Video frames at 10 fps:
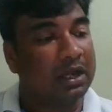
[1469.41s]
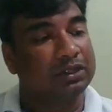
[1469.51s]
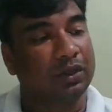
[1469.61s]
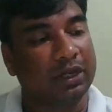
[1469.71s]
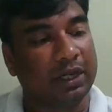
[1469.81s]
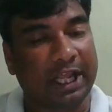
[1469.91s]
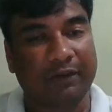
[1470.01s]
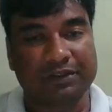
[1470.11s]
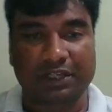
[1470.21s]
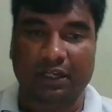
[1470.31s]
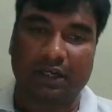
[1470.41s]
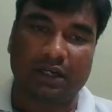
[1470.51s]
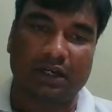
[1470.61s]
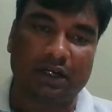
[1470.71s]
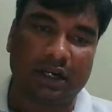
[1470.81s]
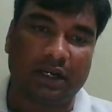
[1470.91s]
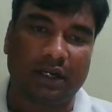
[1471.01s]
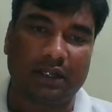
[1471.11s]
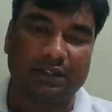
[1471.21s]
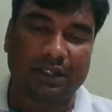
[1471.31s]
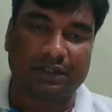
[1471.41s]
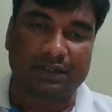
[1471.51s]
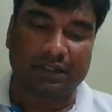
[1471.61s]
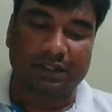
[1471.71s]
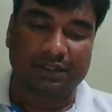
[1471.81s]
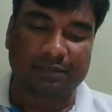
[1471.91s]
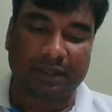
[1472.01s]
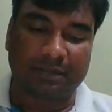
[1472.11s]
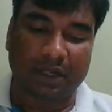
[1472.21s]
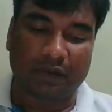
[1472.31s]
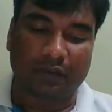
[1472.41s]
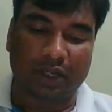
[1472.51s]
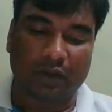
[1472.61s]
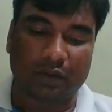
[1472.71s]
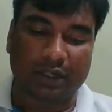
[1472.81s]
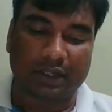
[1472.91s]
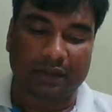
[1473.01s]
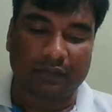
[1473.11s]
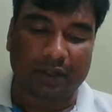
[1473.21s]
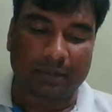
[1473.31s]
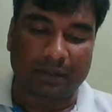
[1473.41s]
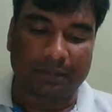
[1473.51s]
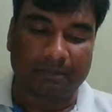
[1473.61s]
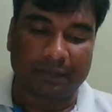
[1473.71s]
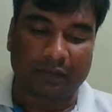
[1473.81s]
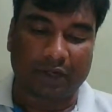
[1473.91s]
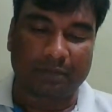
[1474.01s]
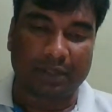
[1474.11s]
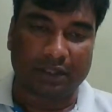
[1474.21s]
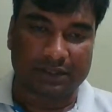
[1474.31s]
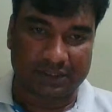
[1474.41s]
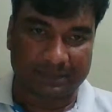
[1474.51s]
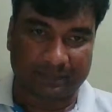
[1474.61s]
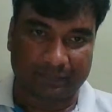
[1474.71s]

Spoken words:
So, in linguistic intelligence, these people are very good at their verbals.